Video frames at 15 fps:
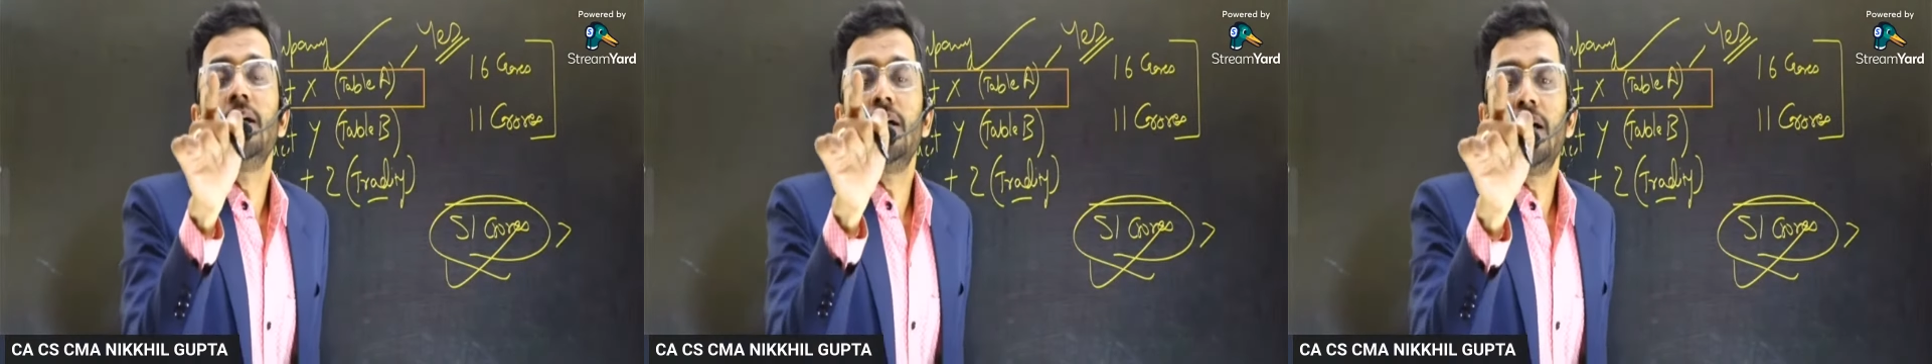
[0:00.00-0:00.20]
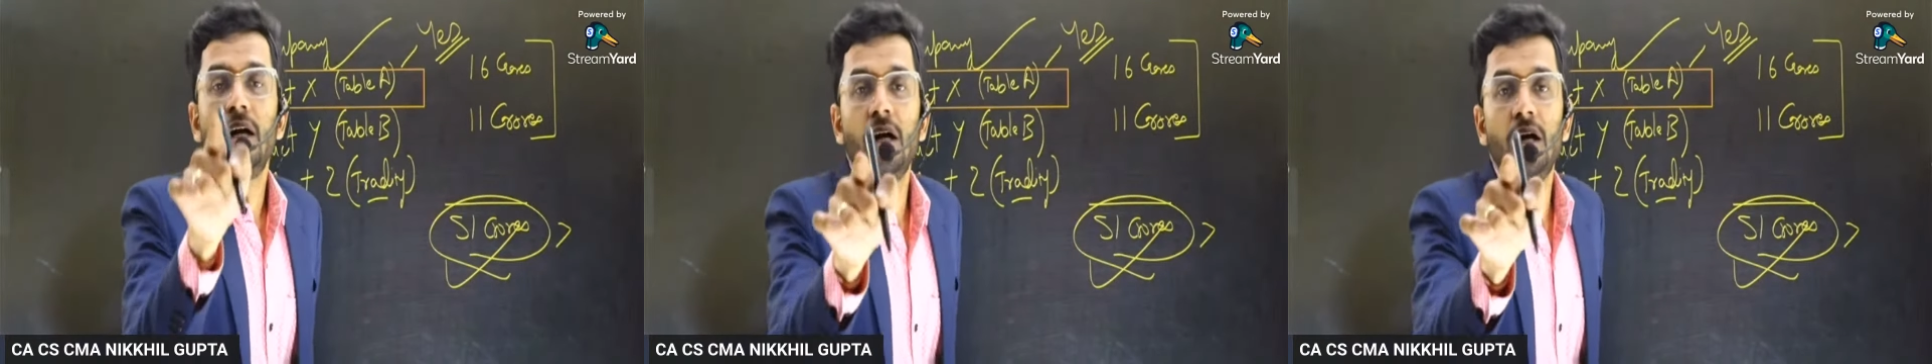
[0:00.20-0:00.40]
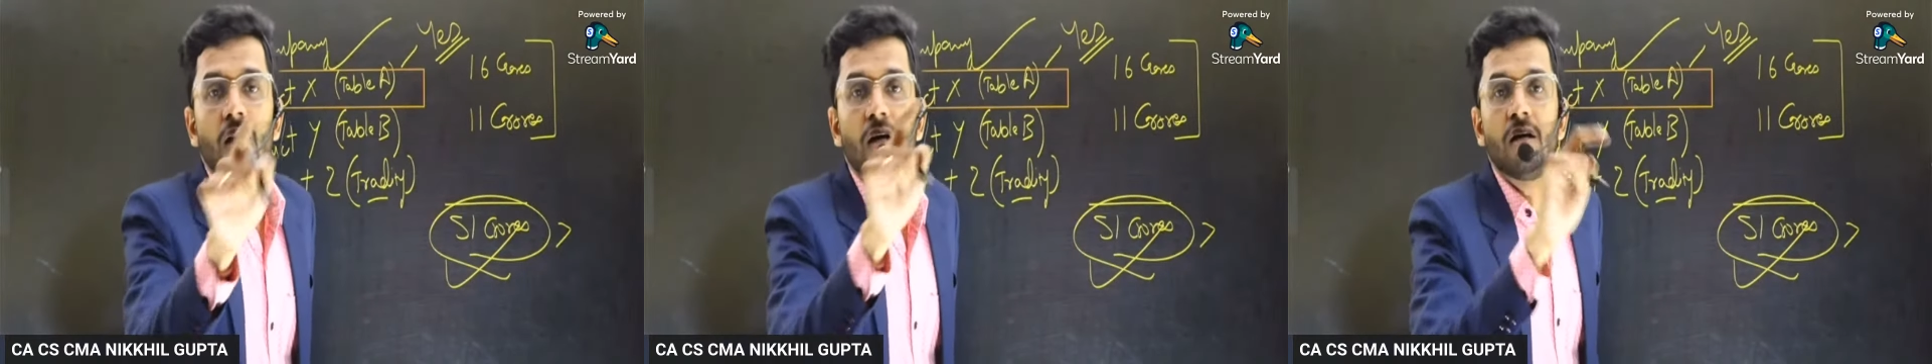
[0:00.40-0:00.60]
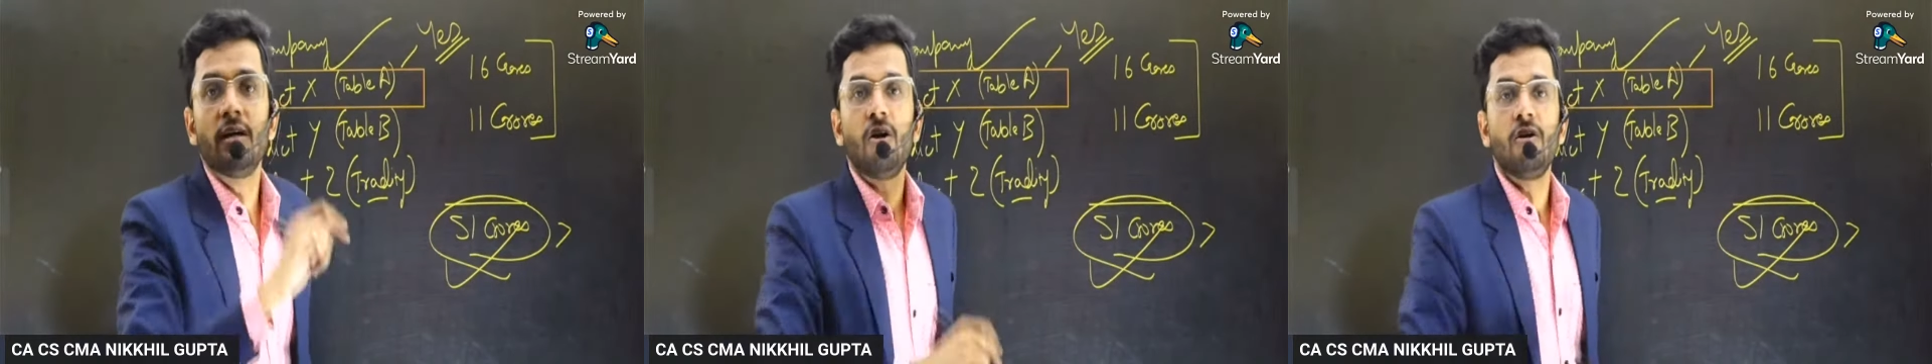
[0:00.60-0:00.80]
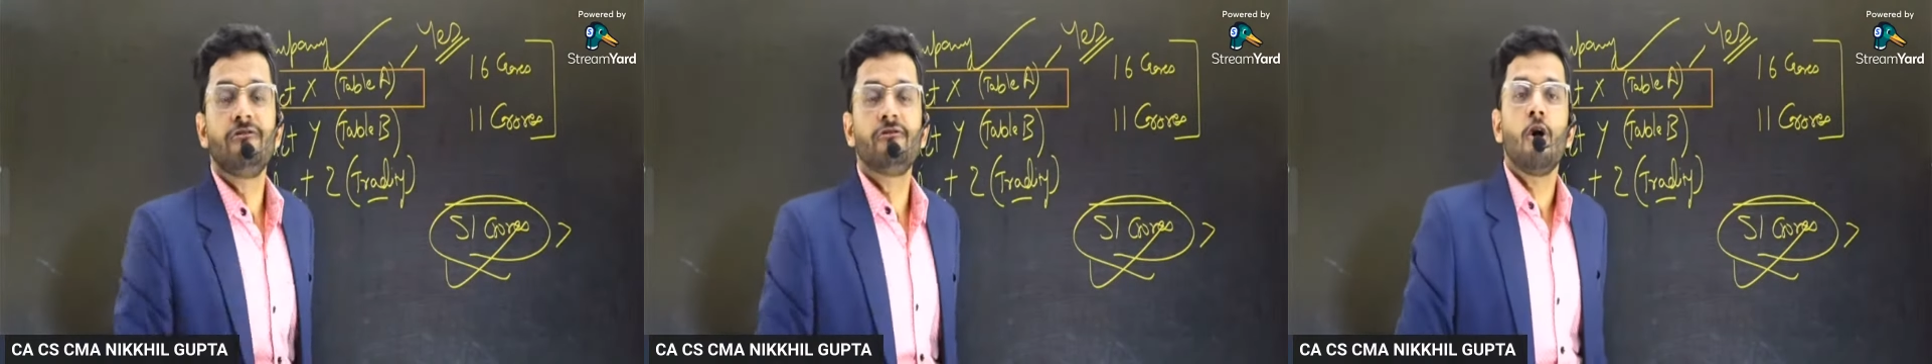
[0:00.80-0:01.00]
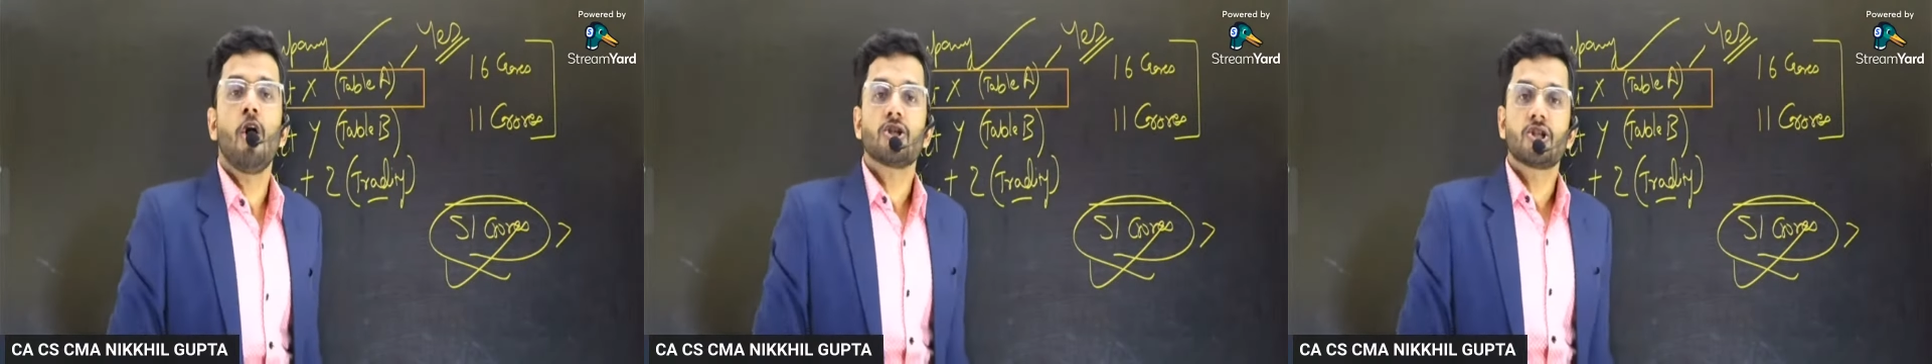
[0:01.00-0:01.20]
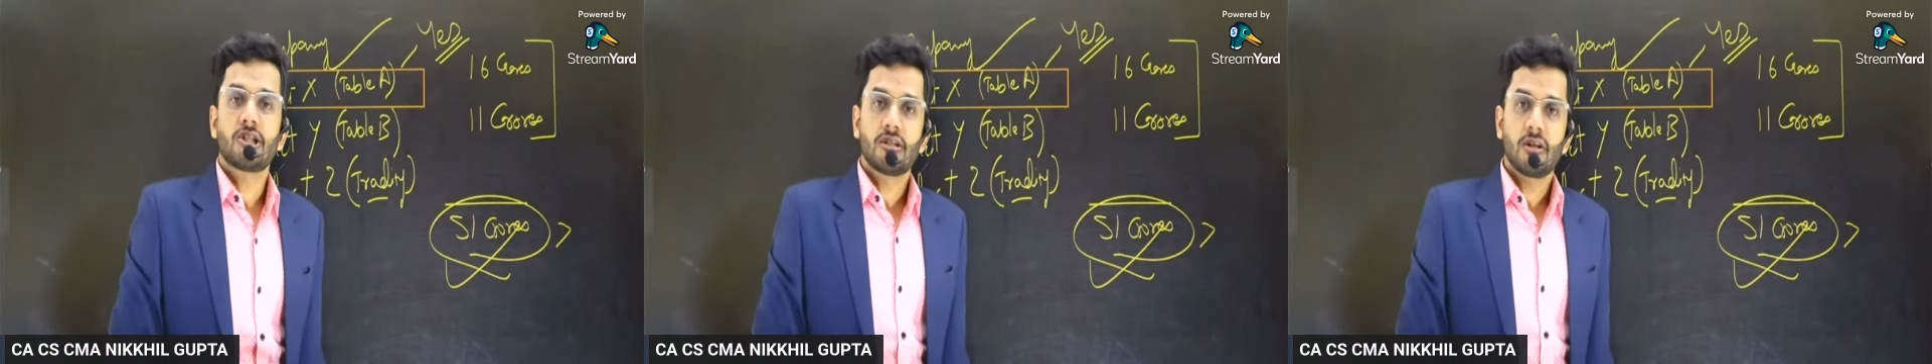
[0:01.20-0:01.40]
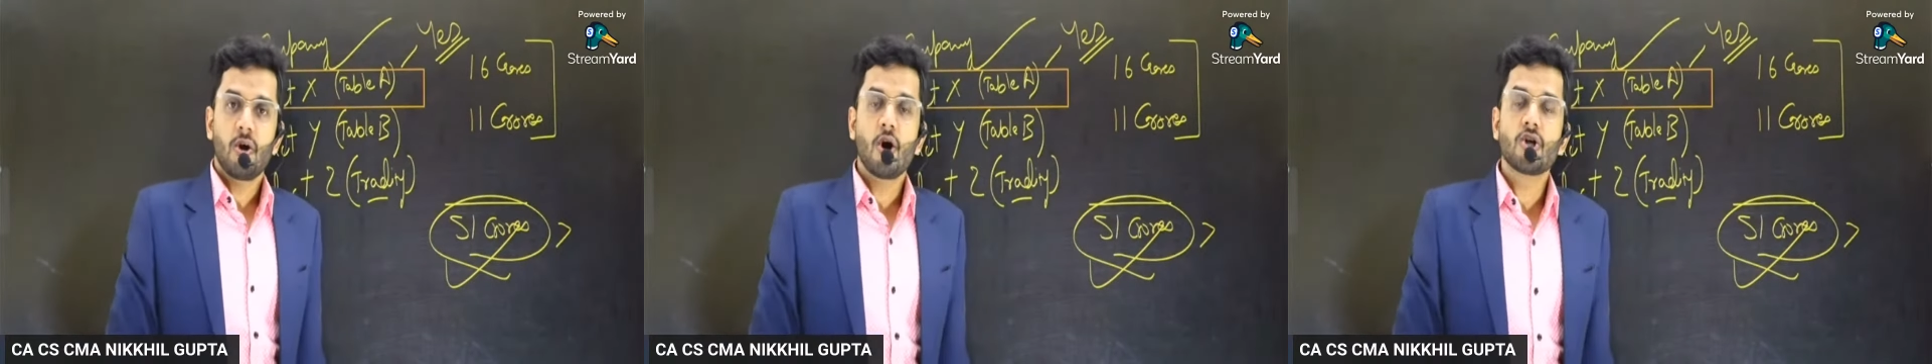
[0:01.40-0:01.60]
of
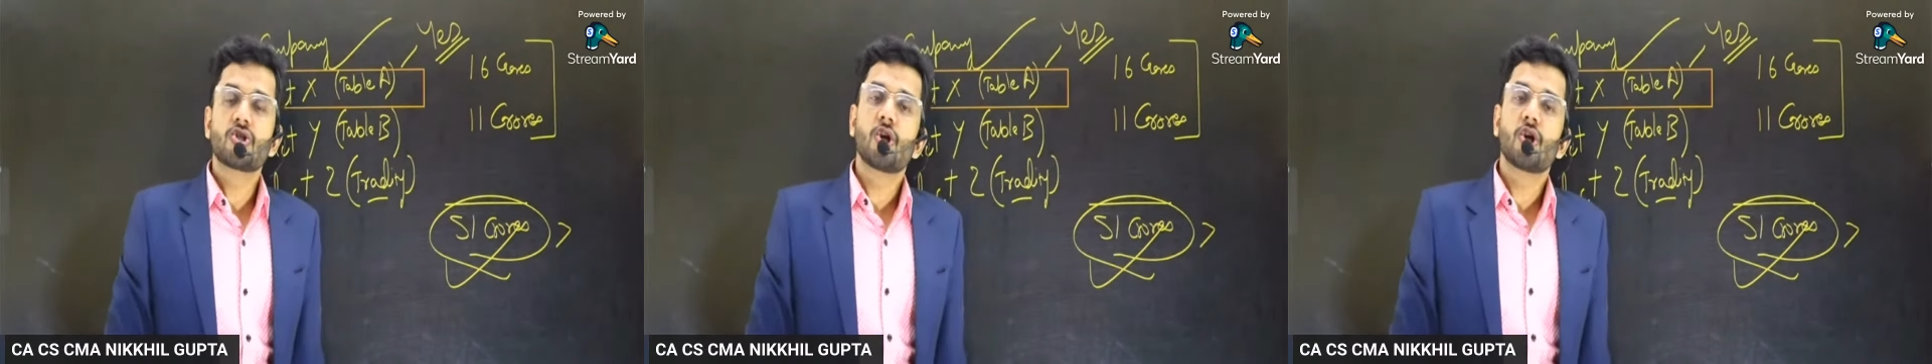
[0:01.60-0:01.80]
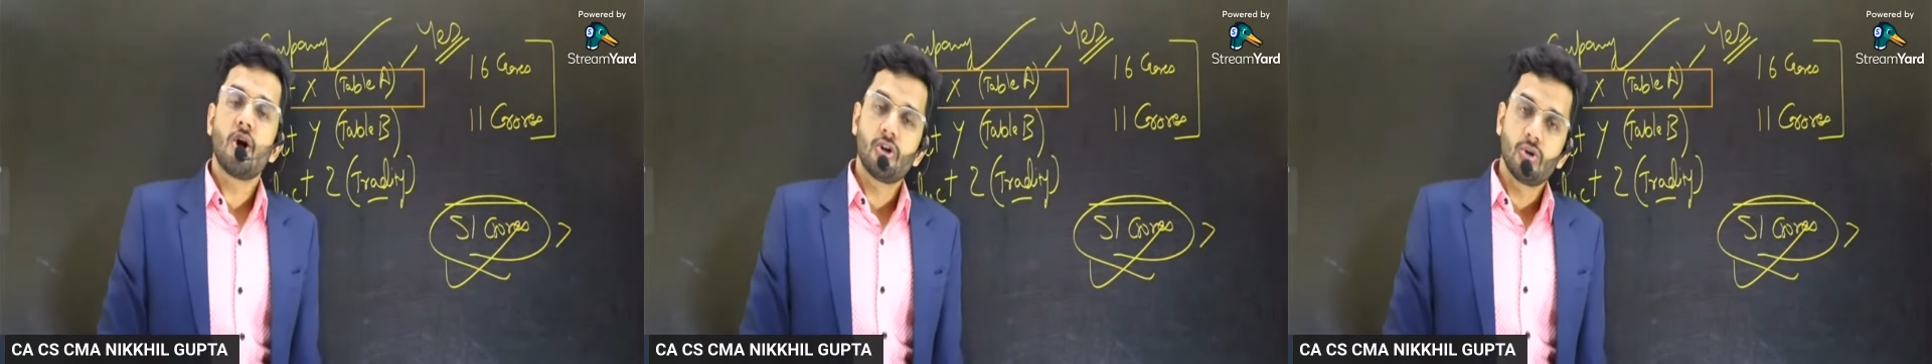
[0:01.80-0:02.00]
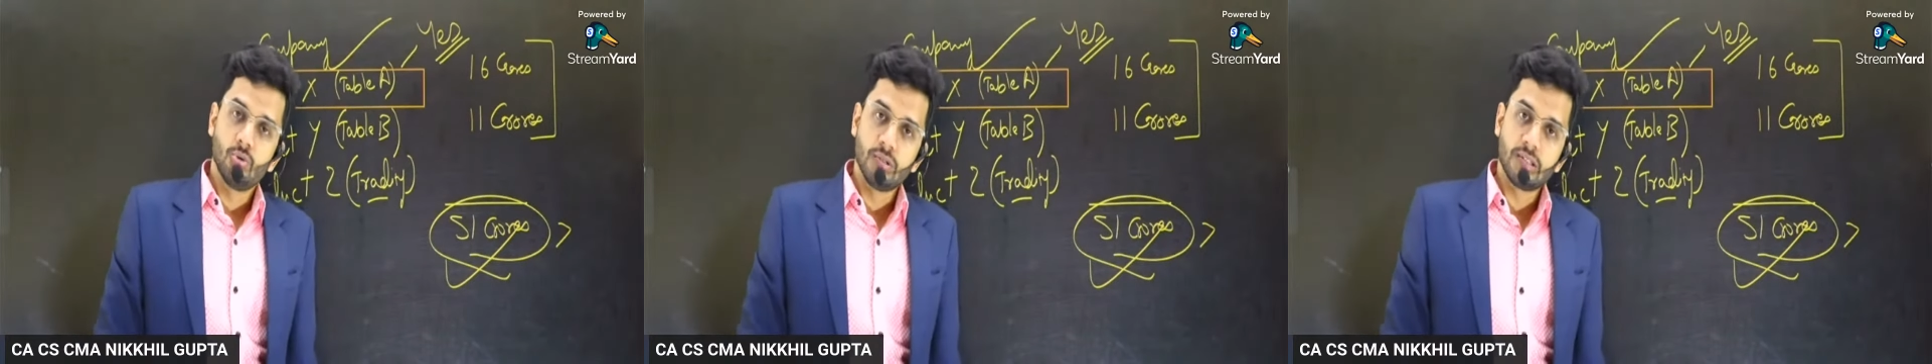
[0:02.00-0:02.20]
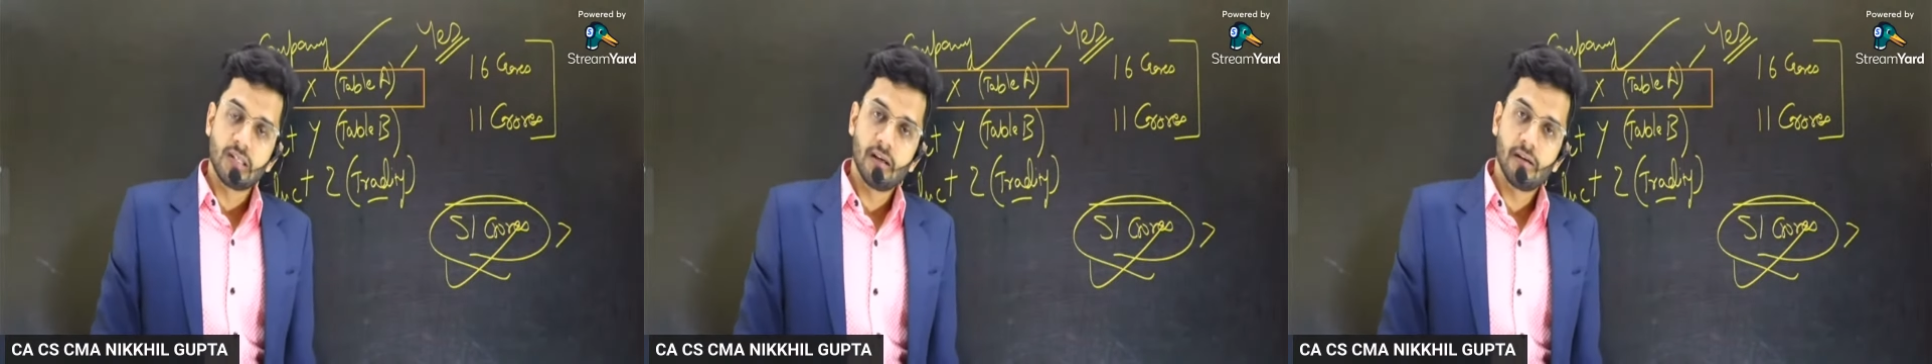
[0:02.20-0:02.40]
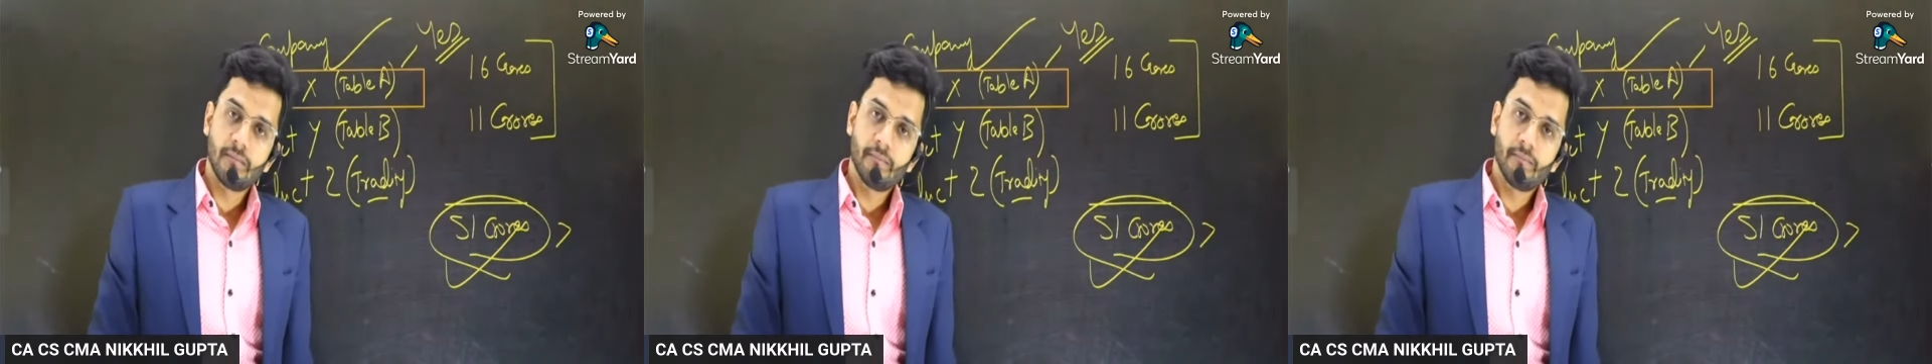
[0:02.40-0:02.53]
cost record rules.